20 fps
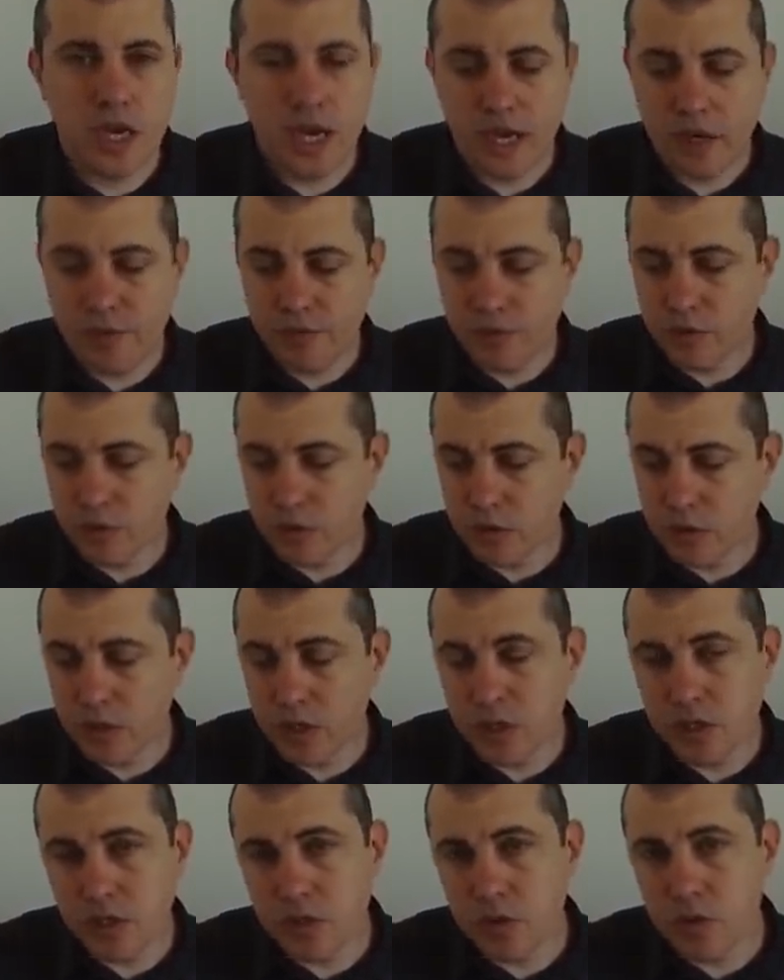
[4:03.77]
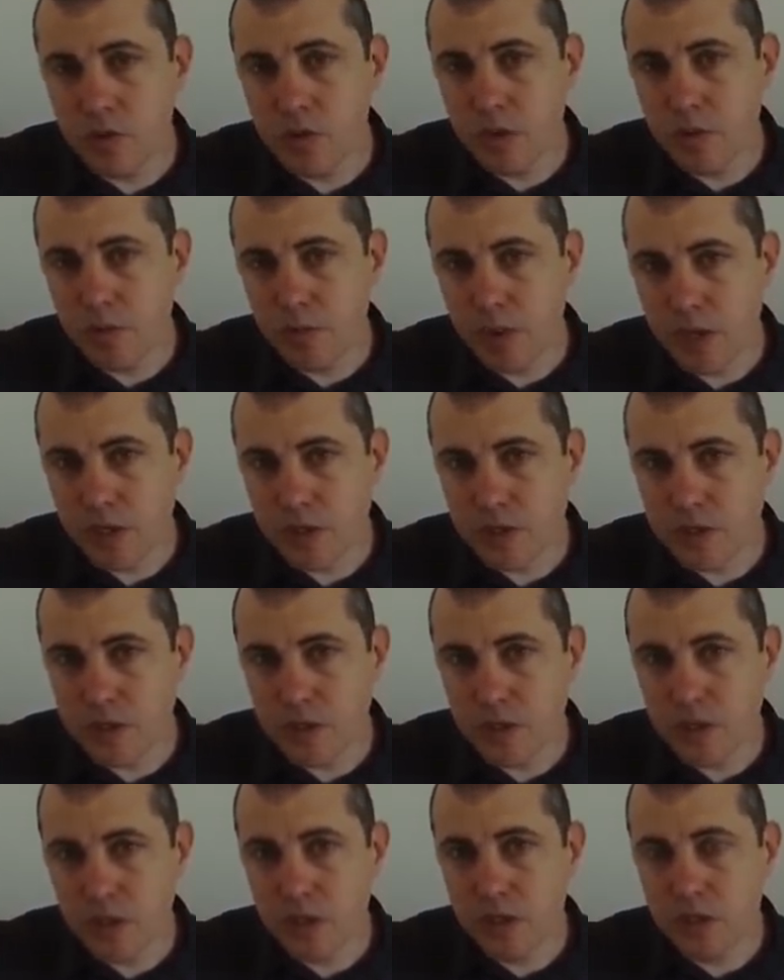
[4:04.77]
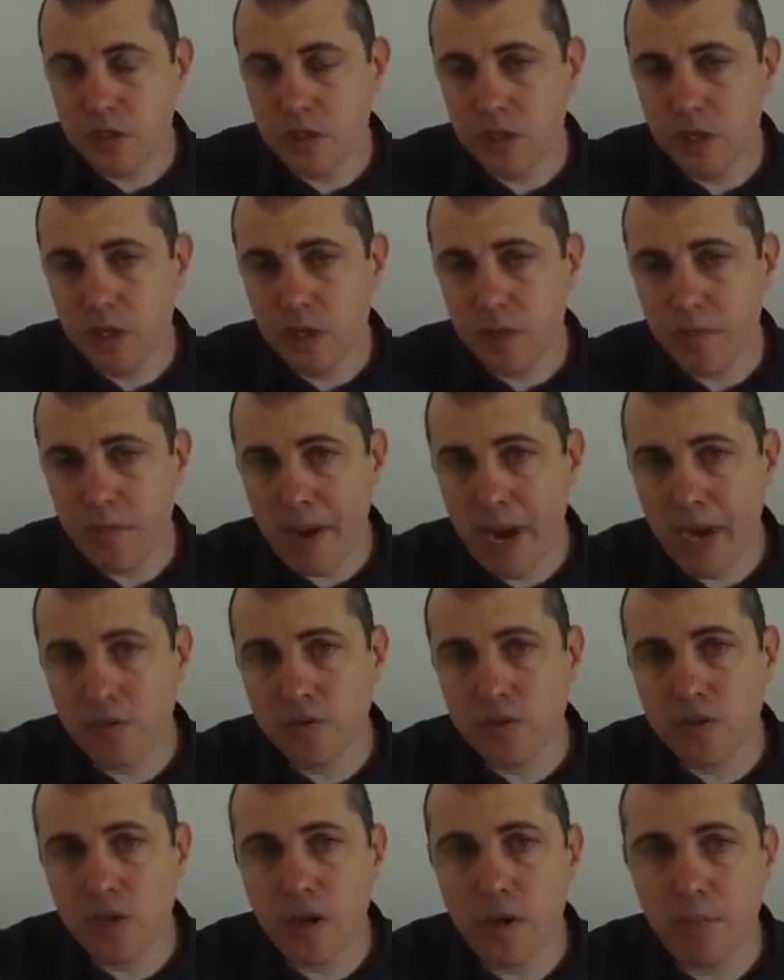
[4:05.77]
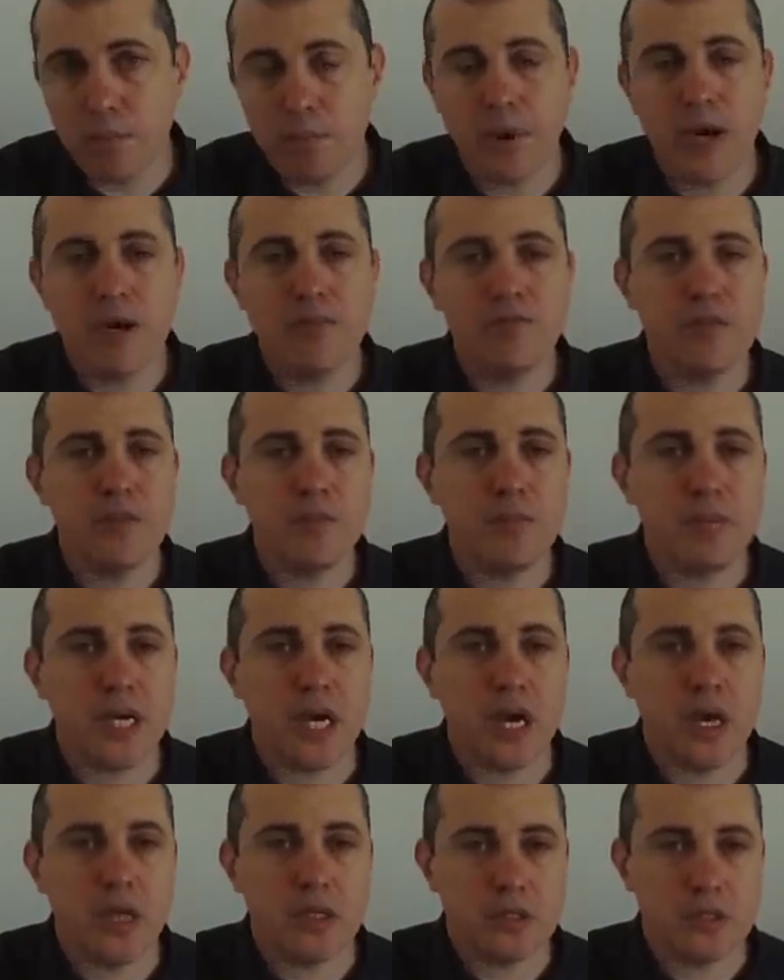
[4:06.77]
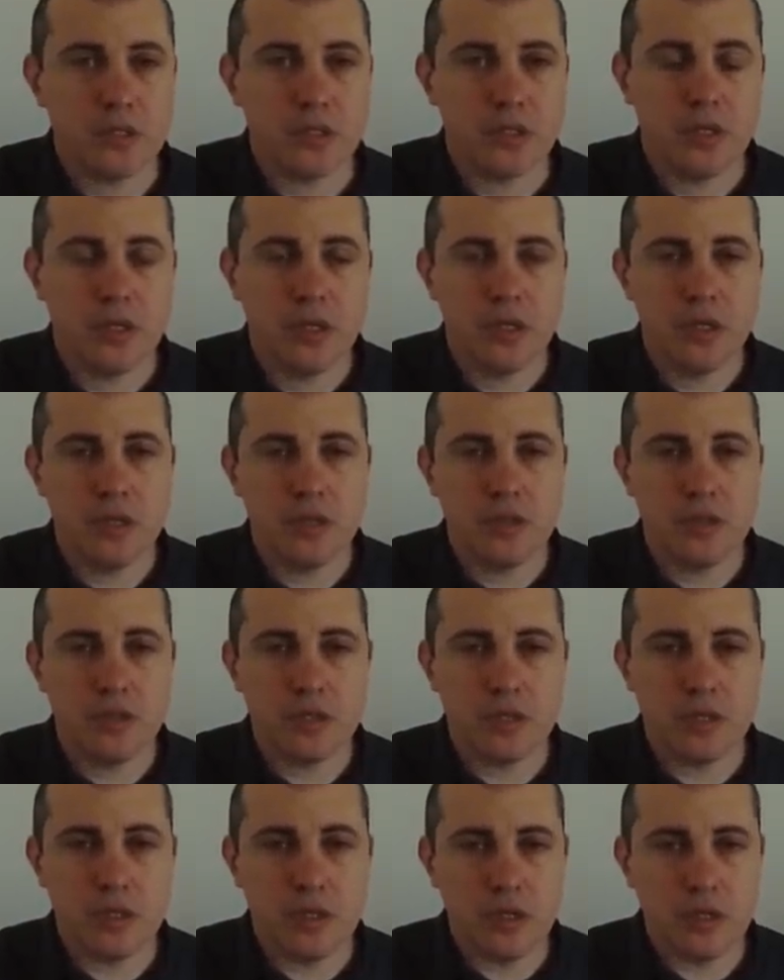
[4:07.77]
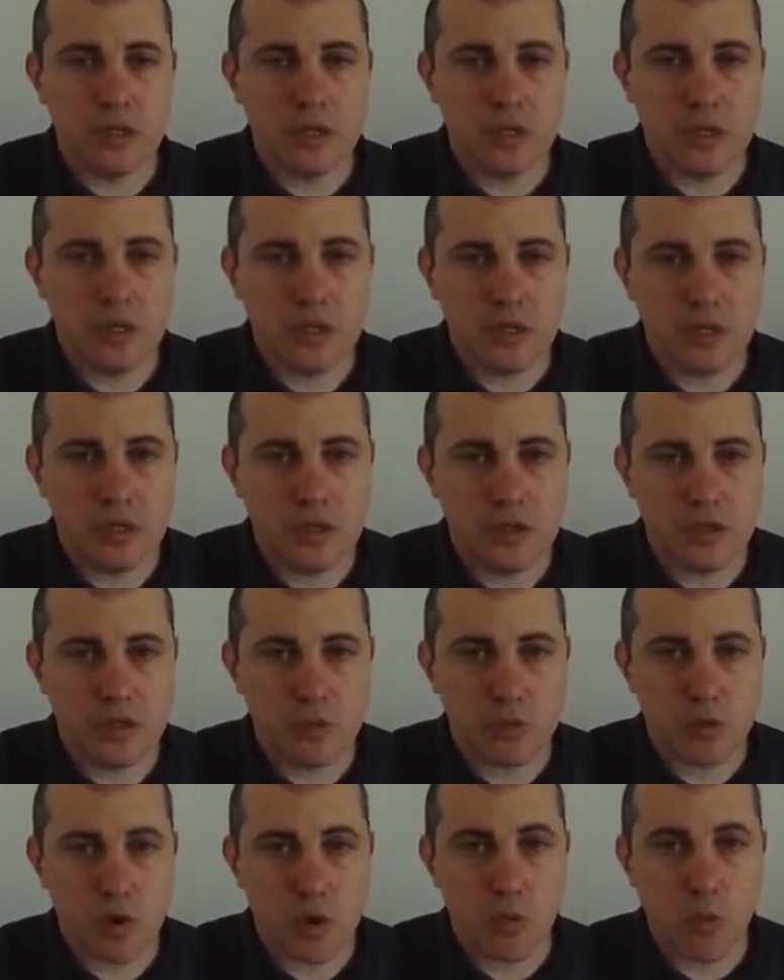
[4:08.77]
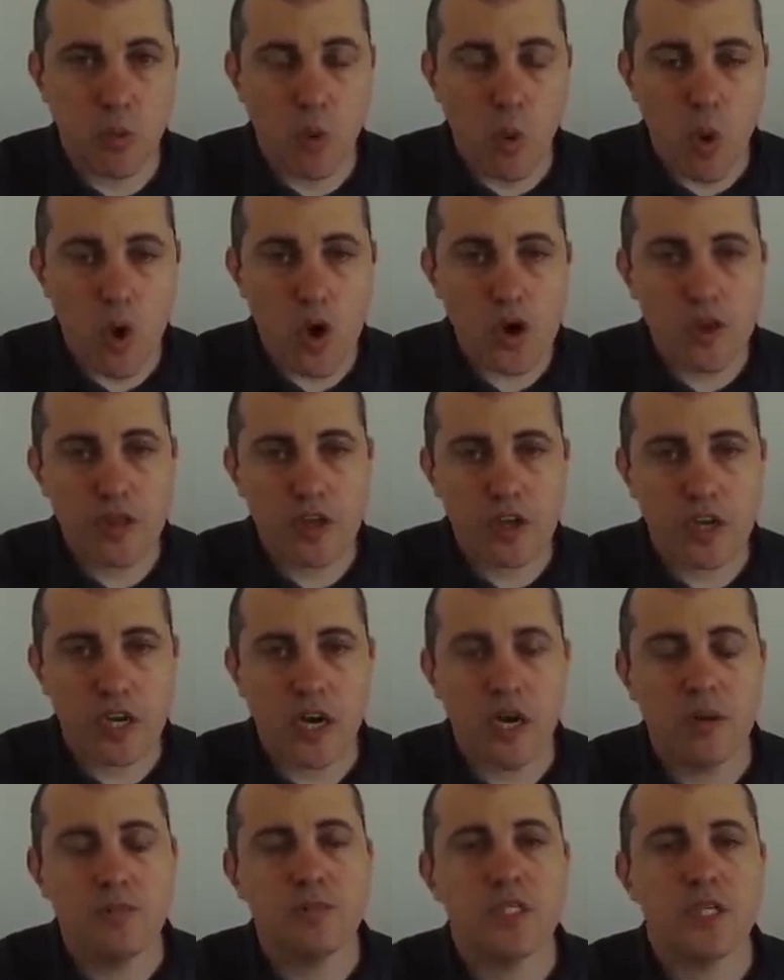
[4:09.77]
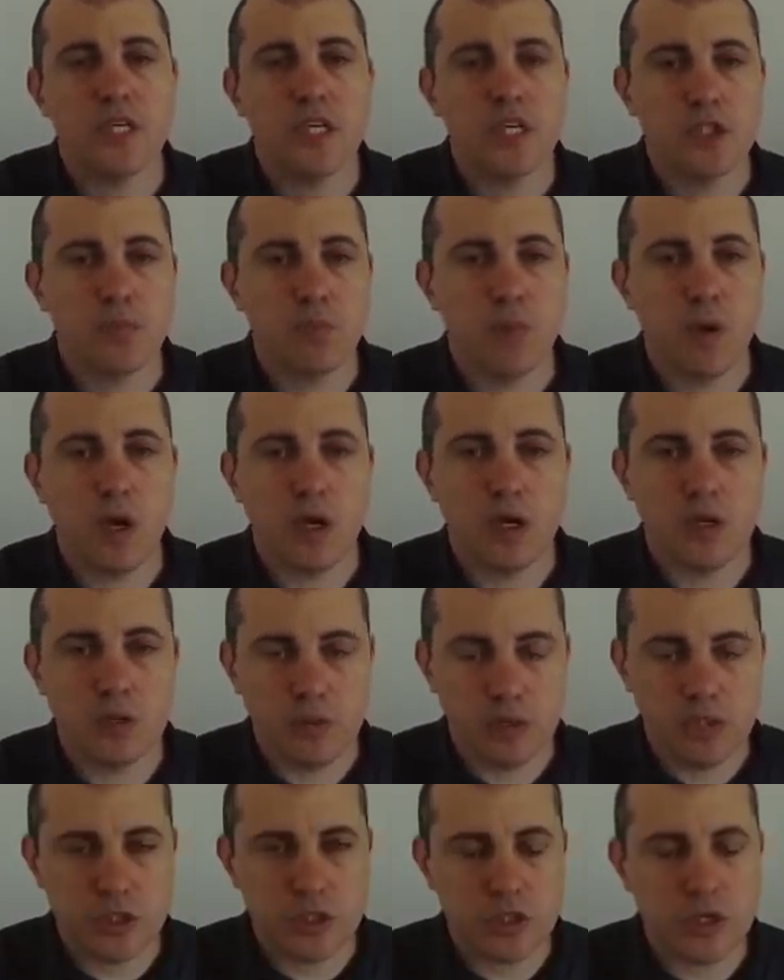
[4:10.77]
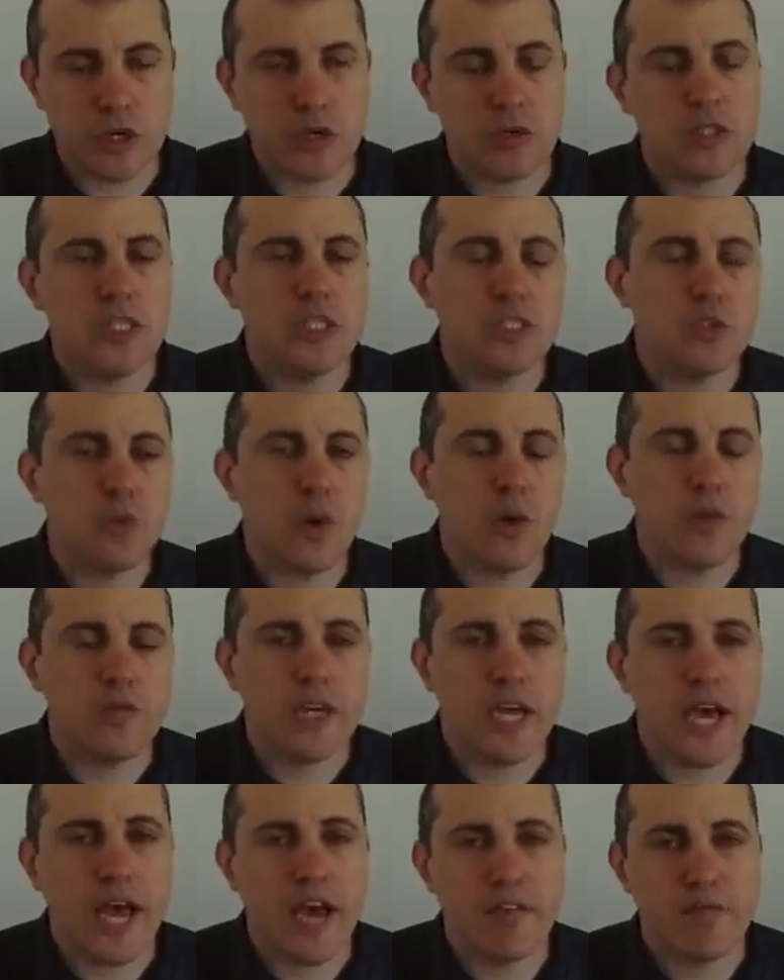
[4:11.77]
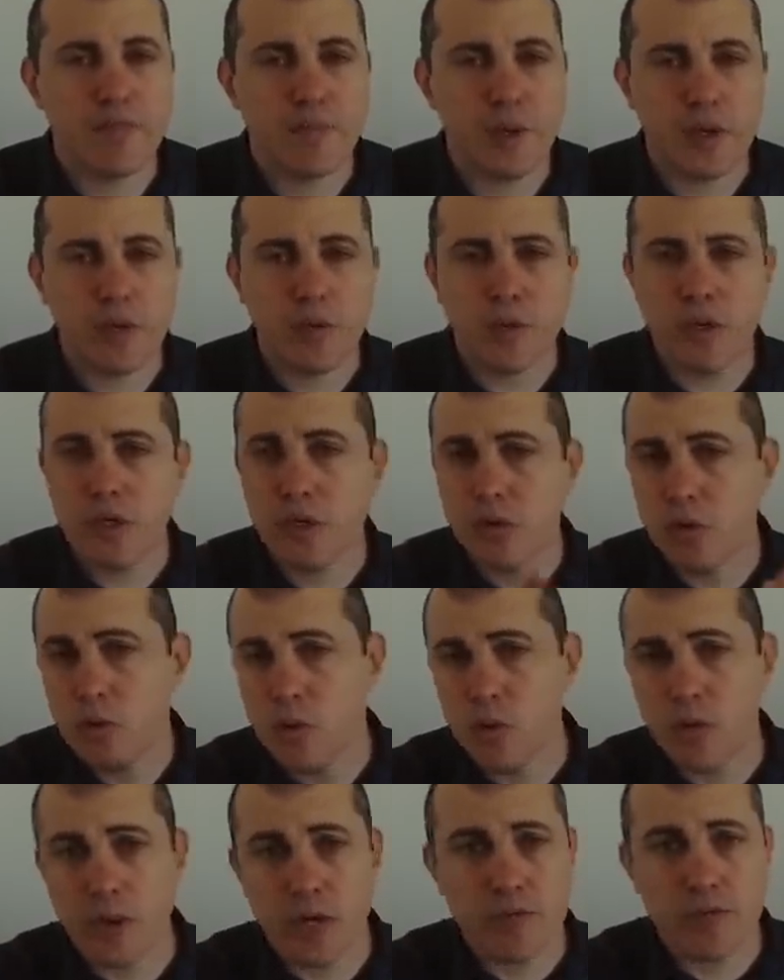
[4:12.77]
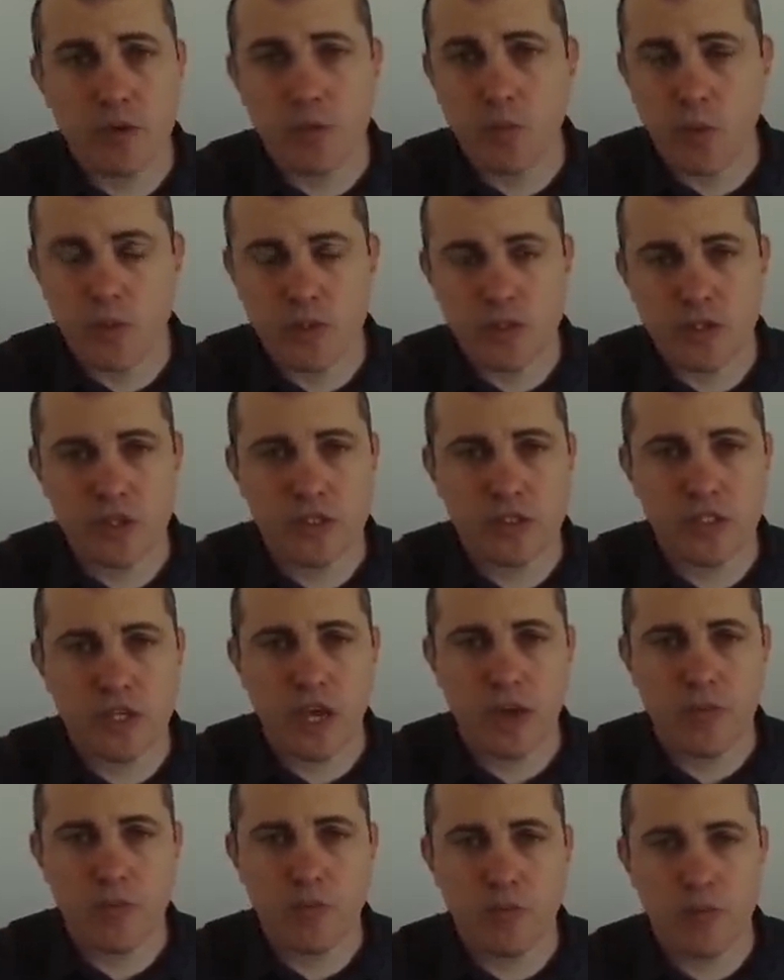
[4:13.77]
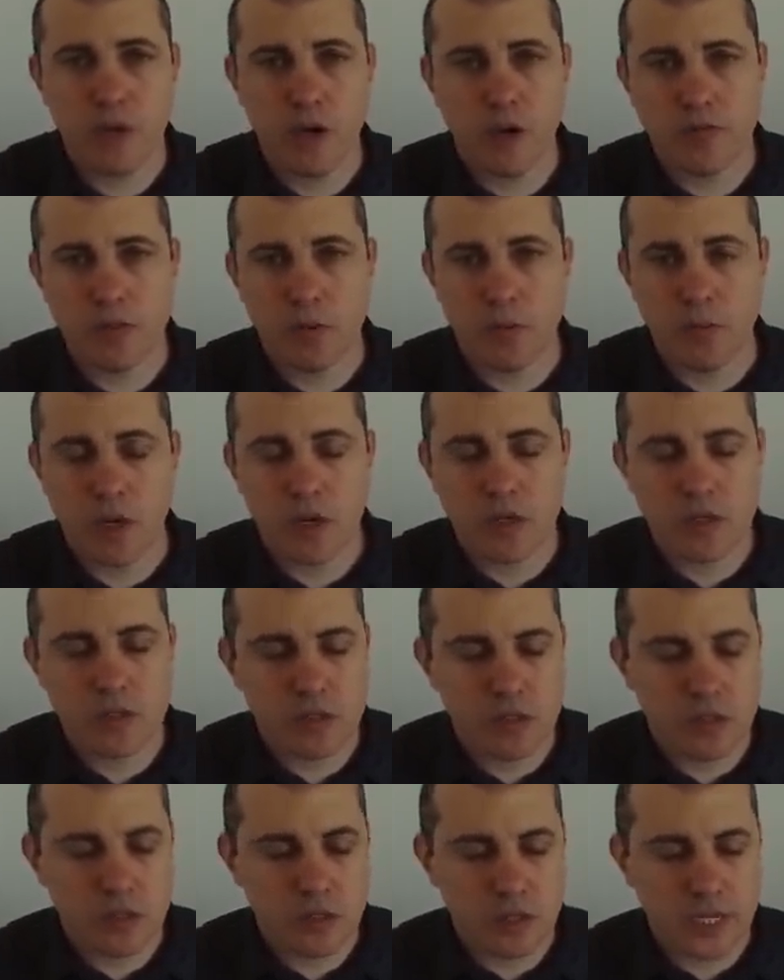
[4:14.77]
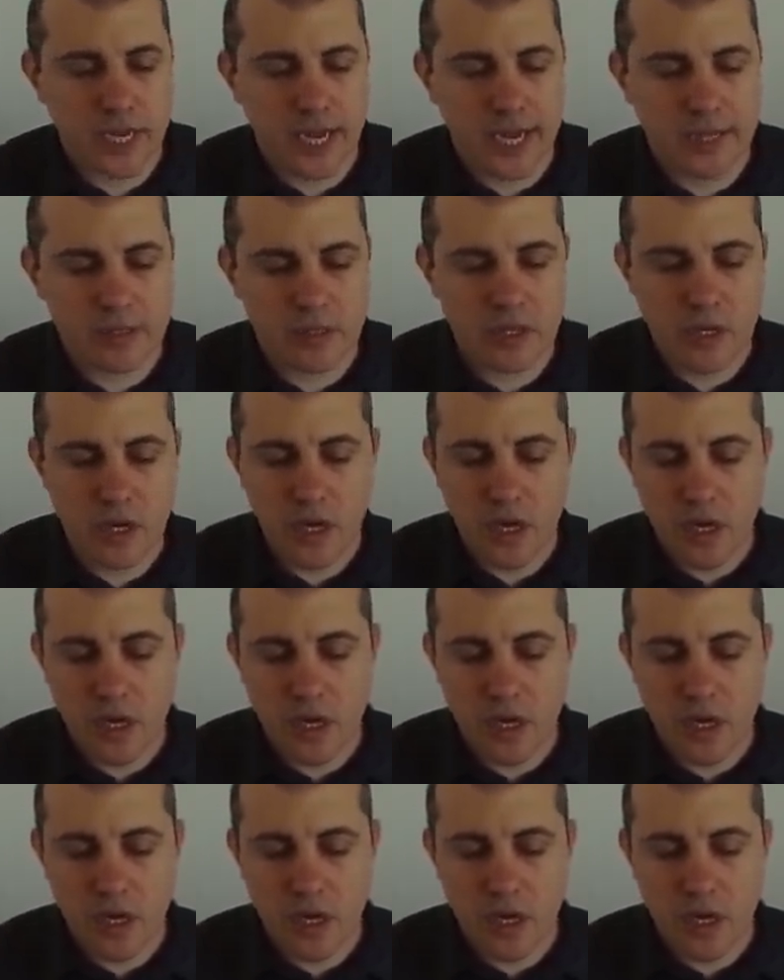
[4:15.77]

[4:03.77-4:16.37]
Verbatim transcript: And if you look at the Coinbase, the amount above and beyond the the reward that comes in each block, which is currently 12 and a half Bitcoin, or whatever it was at the time of the block that you look at,